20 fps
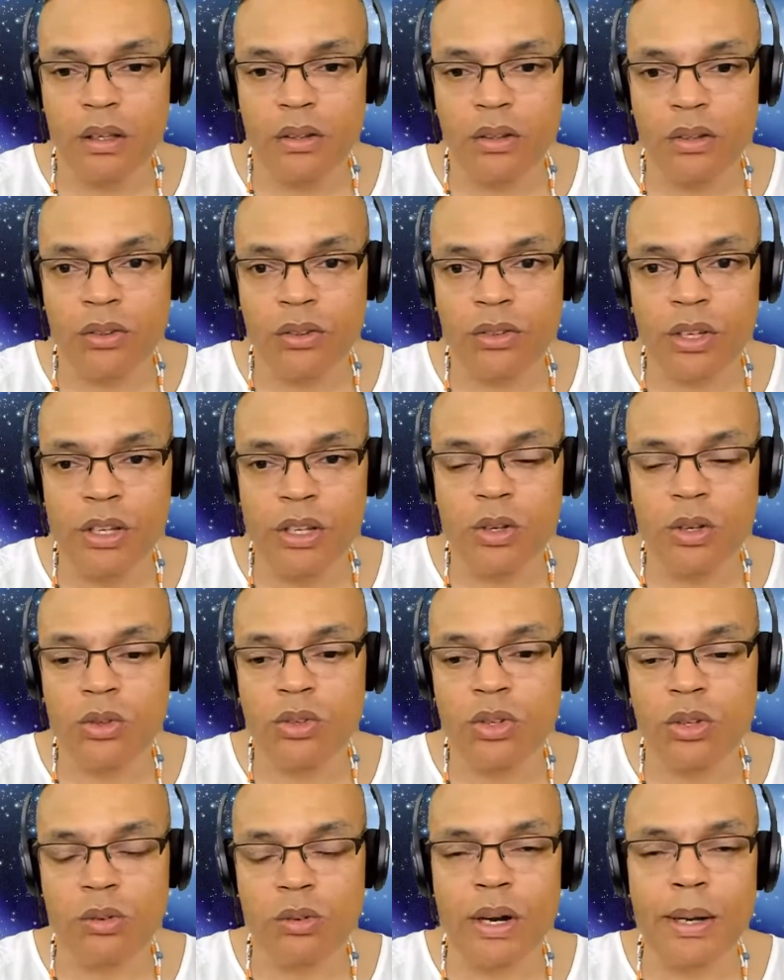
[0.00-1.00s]
send you
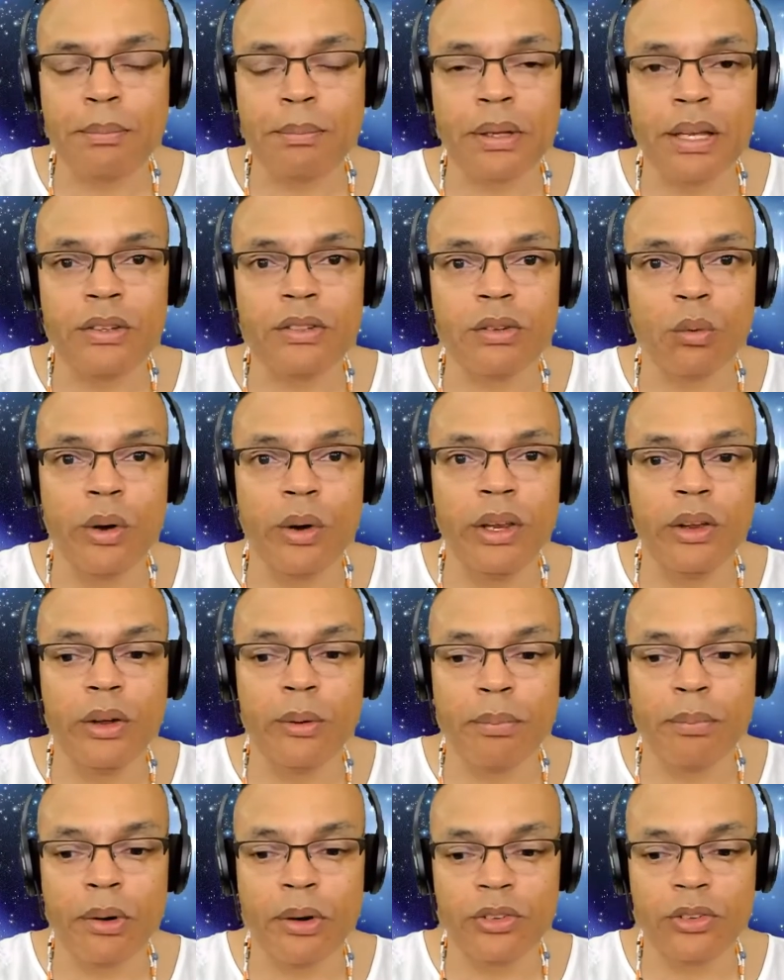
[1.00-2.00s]
to the right place where you
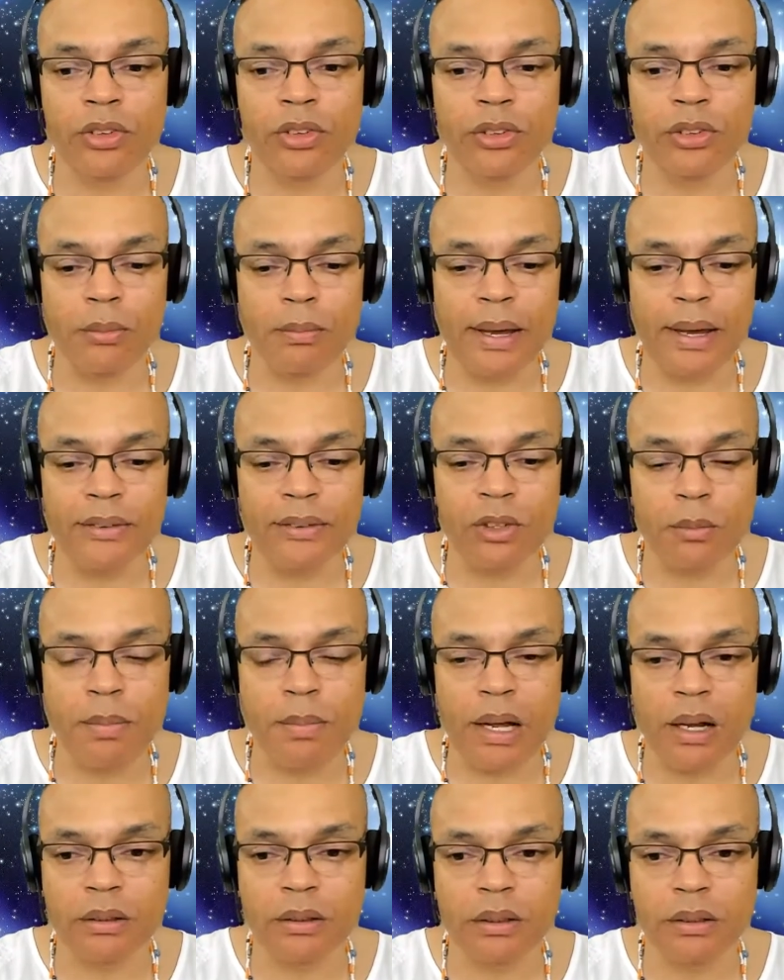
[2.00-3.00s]
can purchase the magic
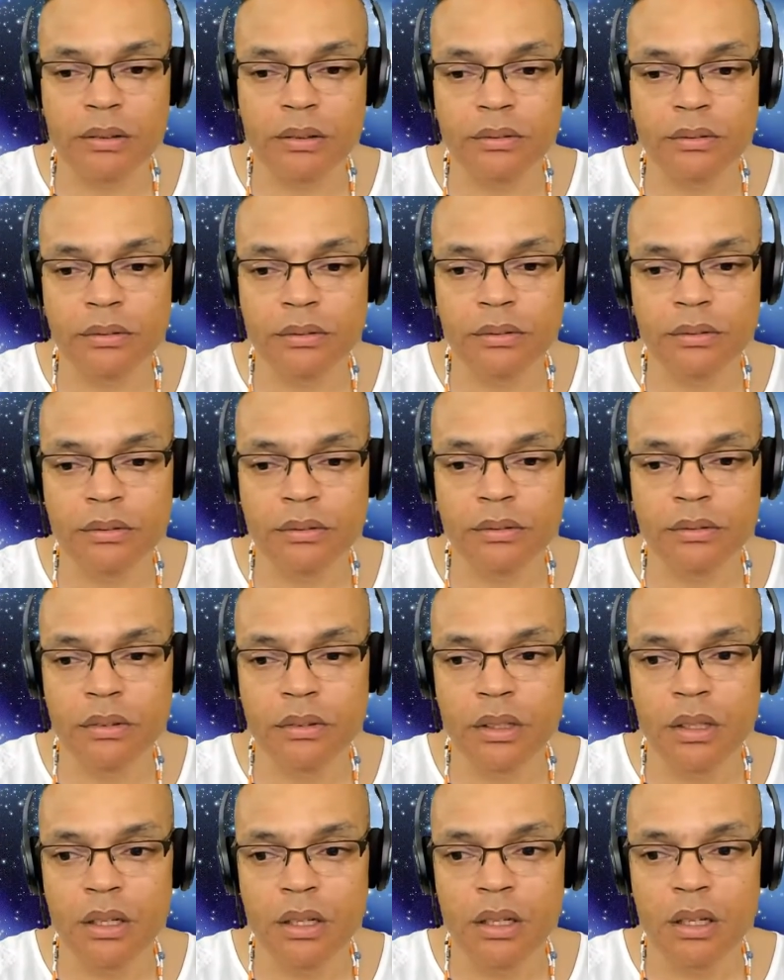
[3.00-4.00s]
powder.
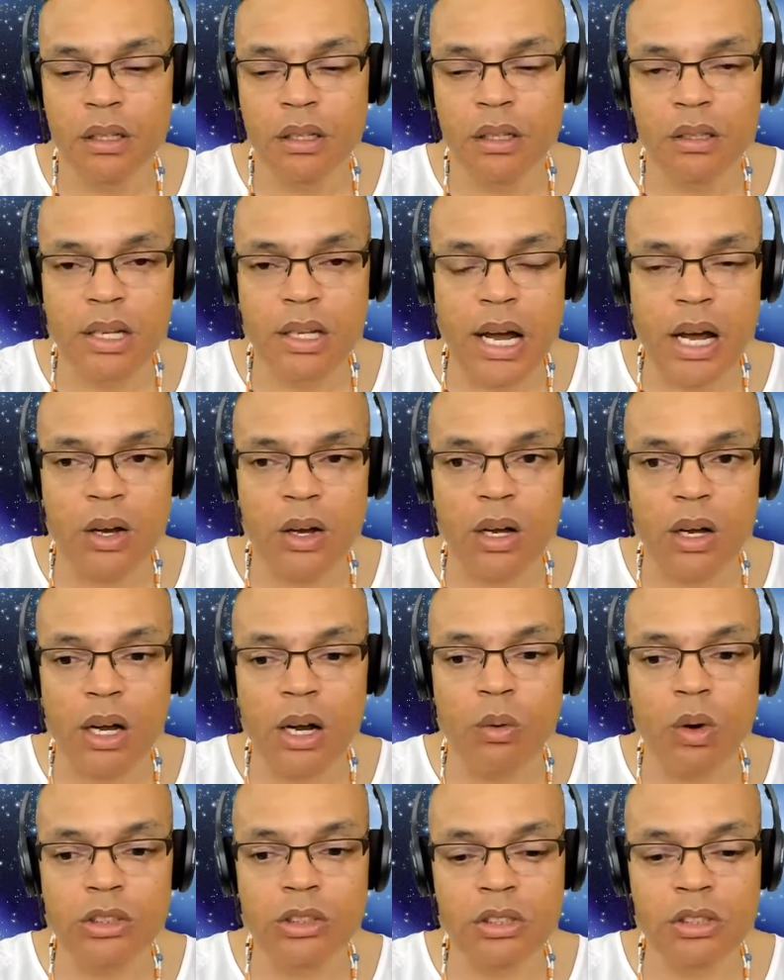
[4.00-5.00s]
Now, I
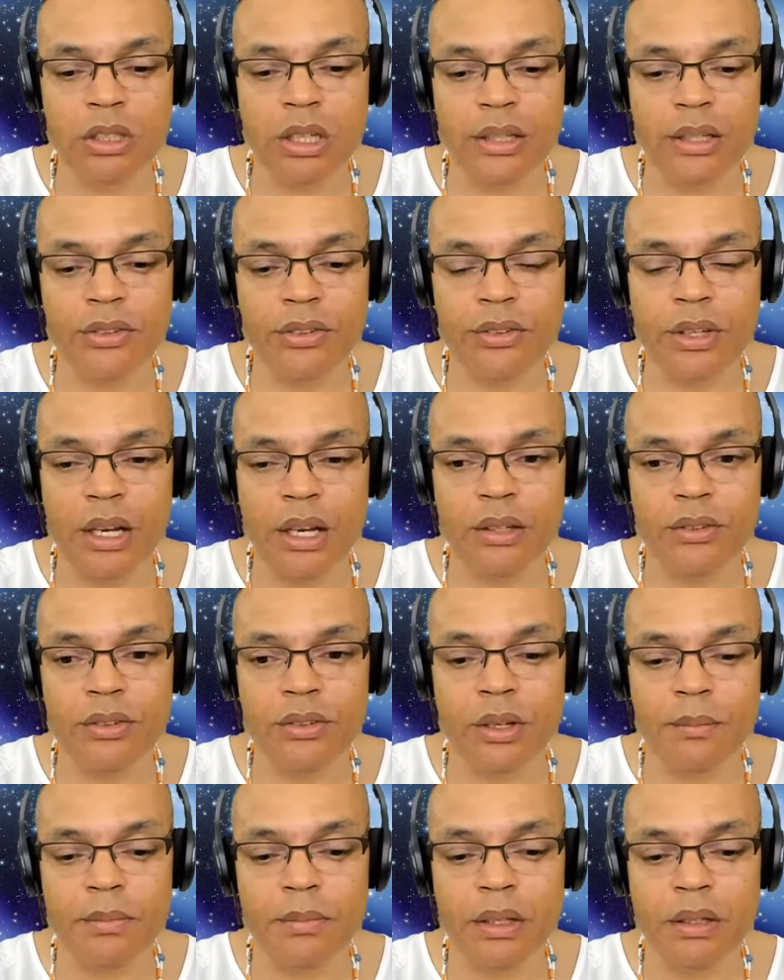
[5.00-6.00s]
want you to understand
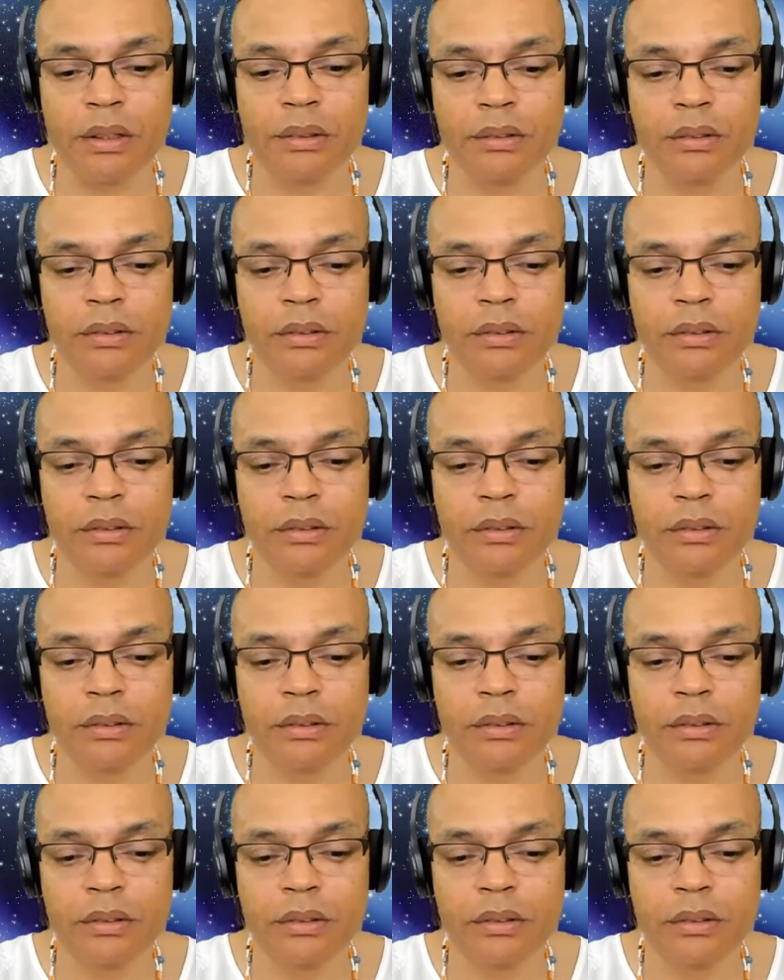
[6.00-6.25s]
something.